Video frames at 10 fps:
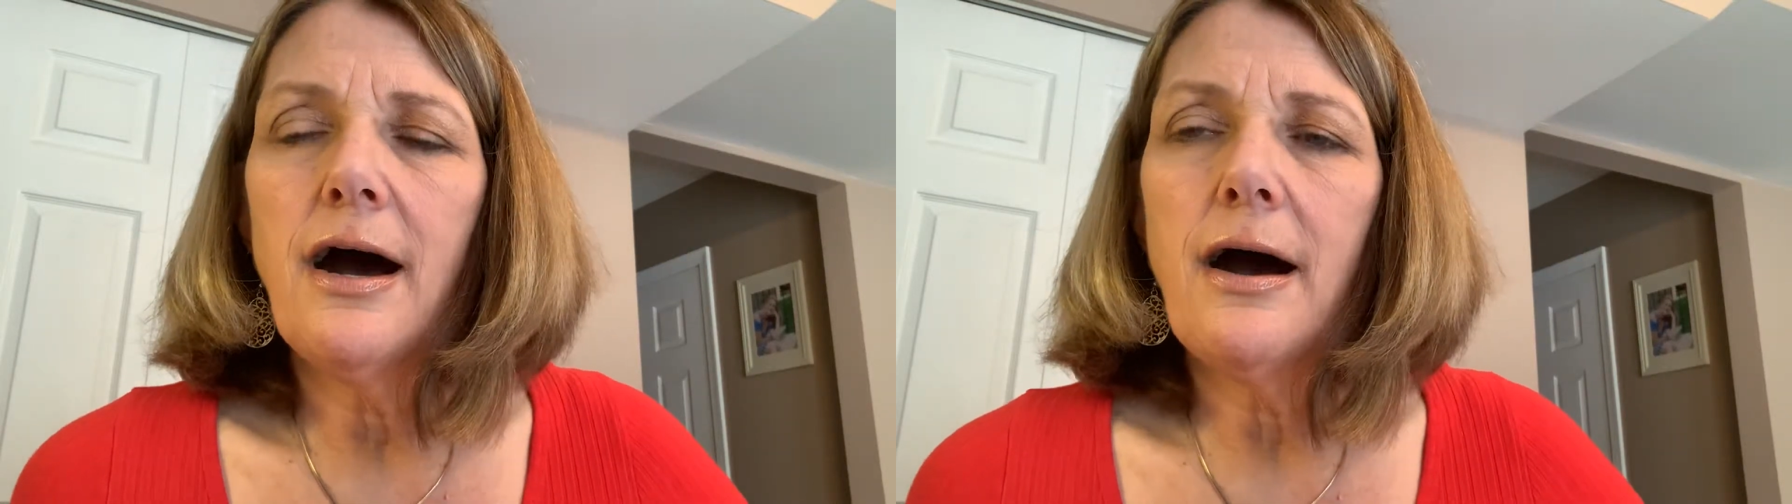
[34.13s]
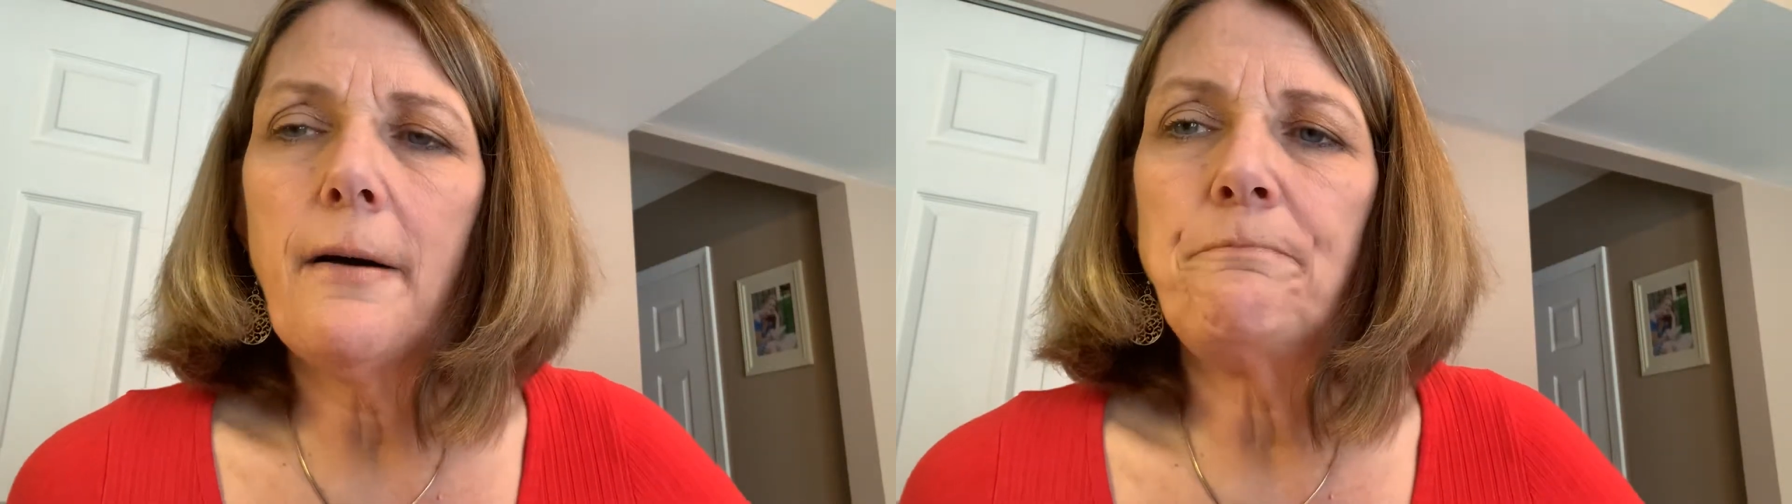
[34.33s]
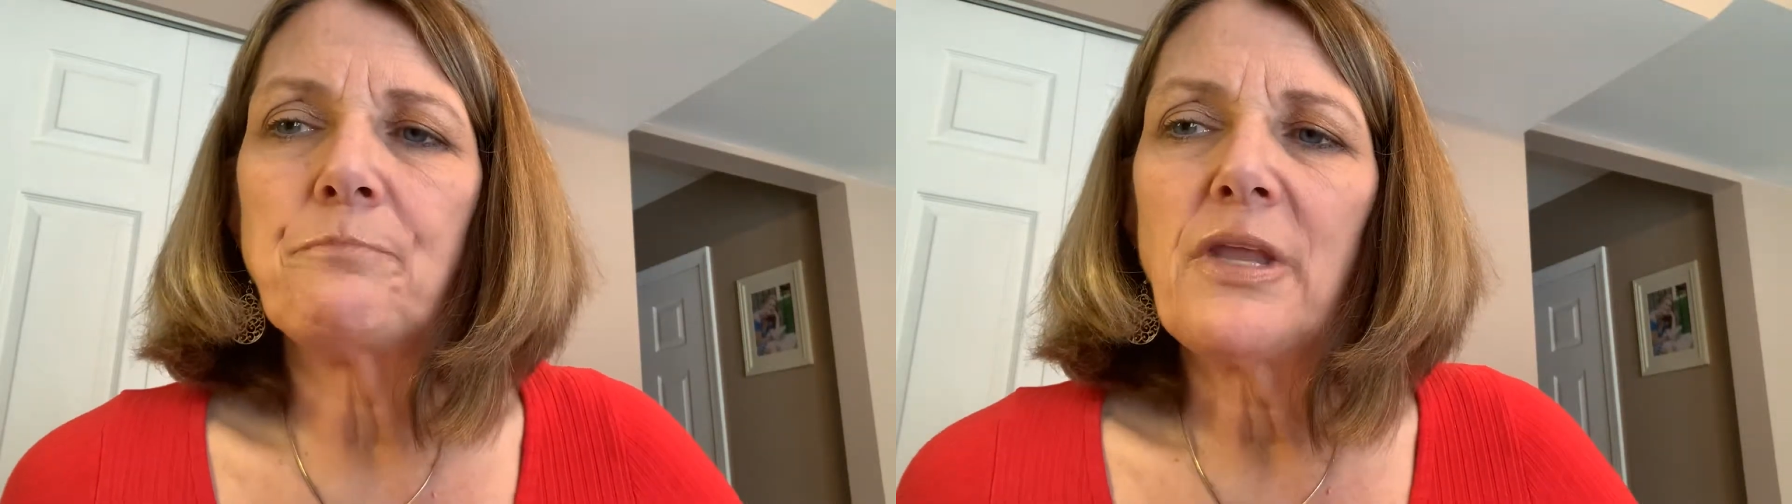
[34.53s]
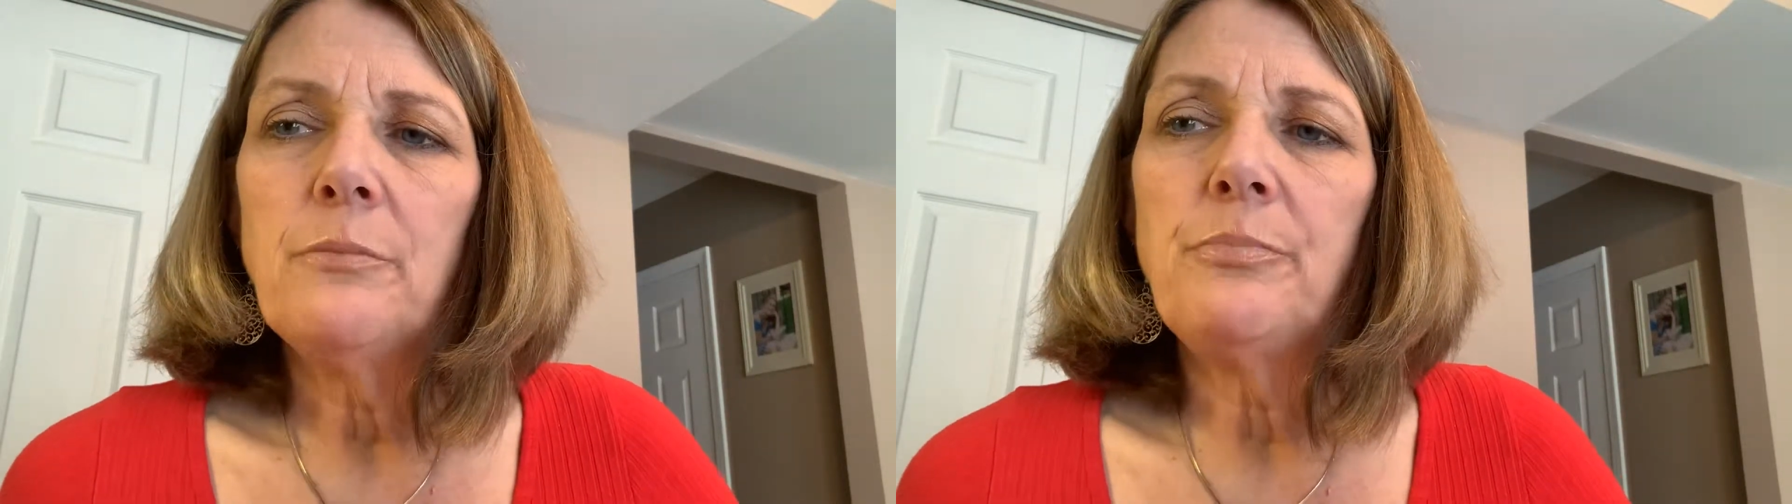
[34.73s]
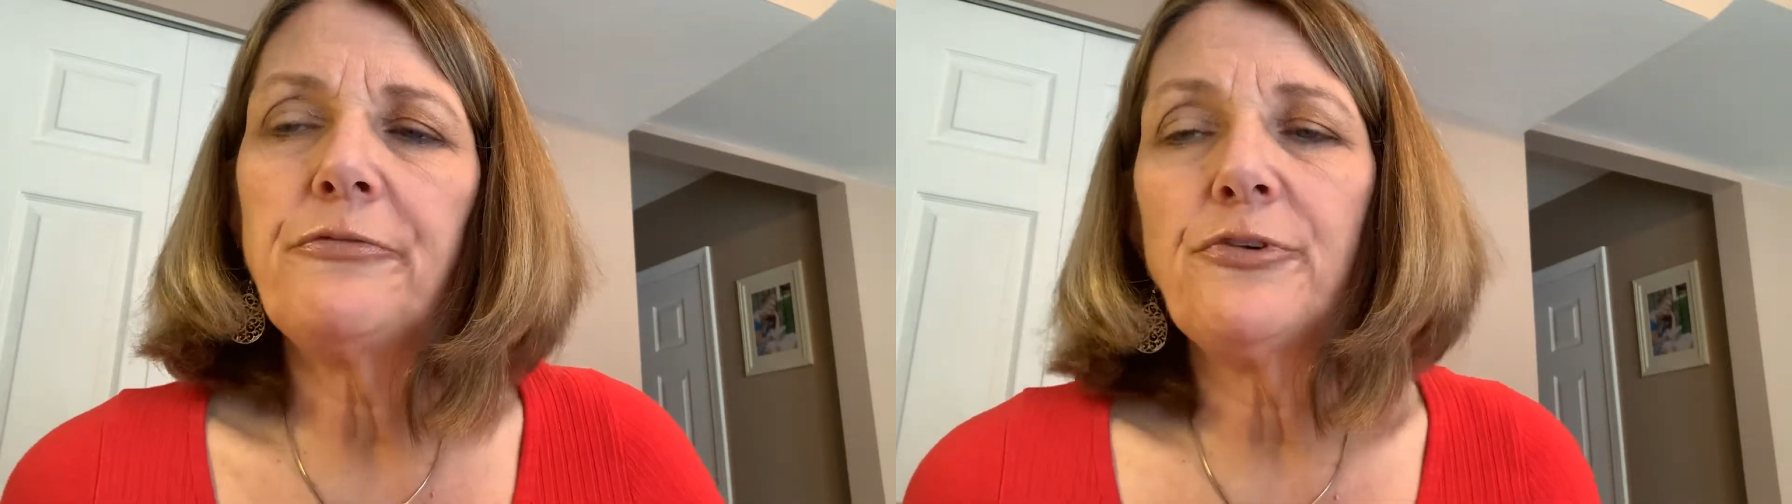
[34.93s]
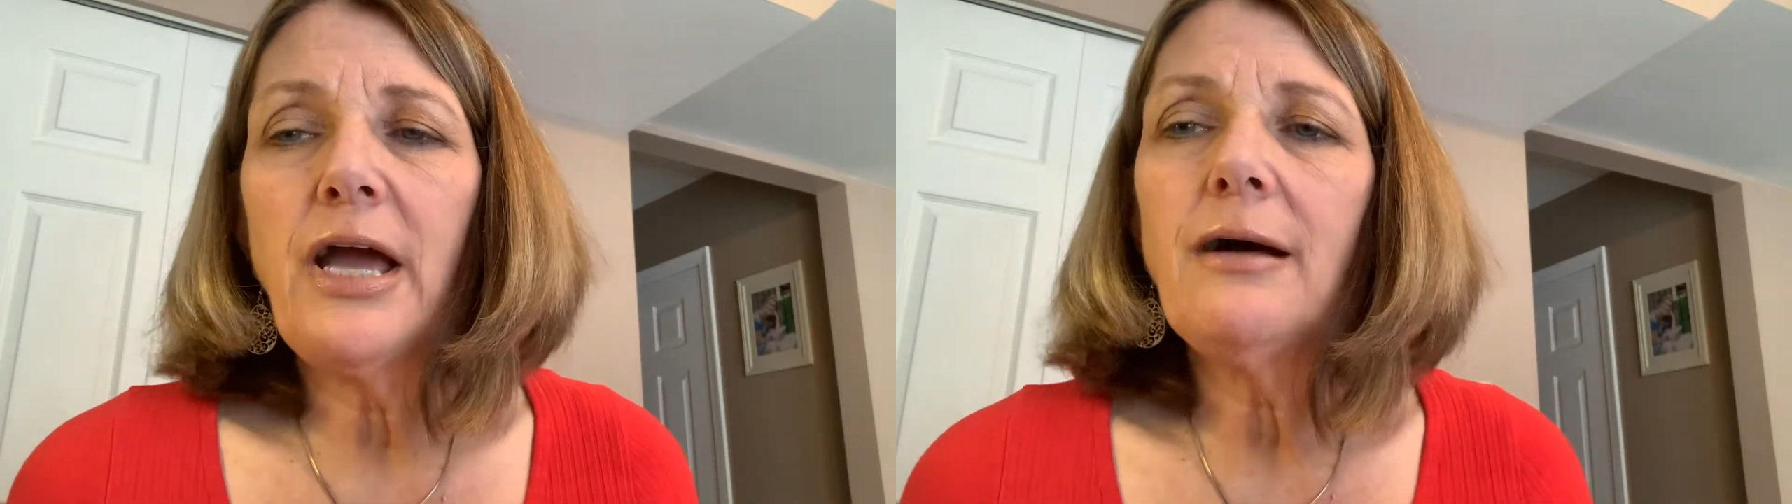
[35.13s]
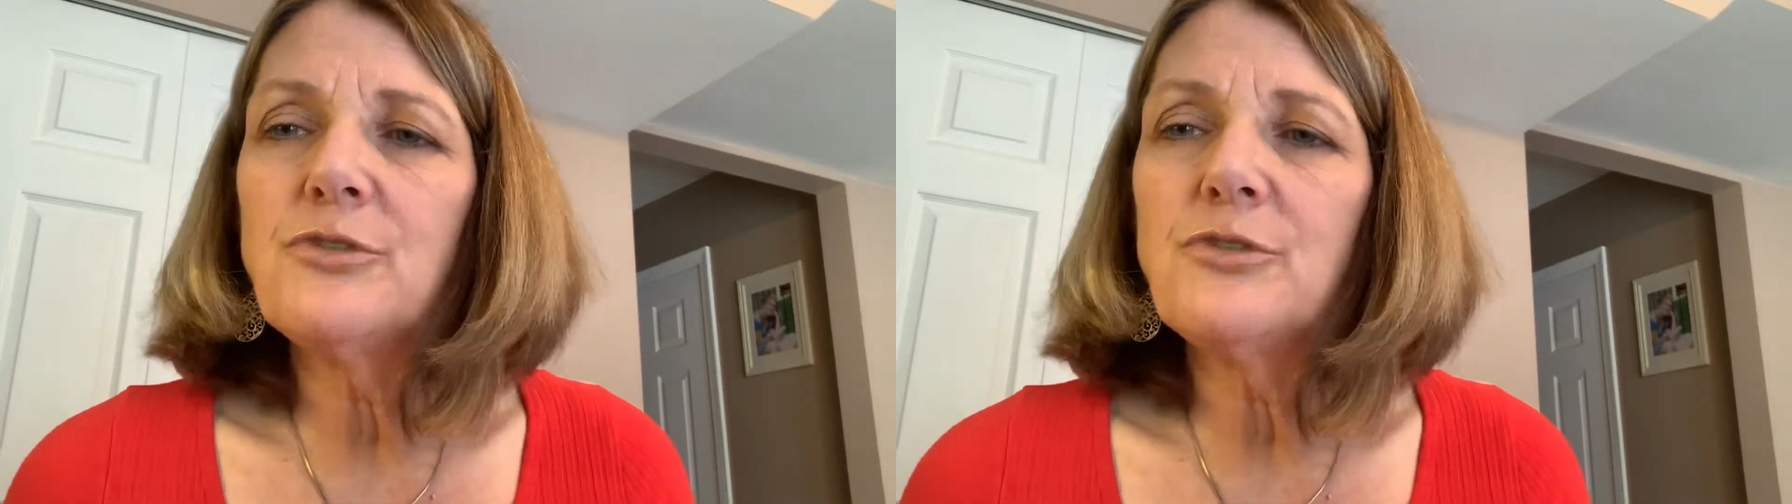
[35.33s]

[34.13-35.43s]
But for now,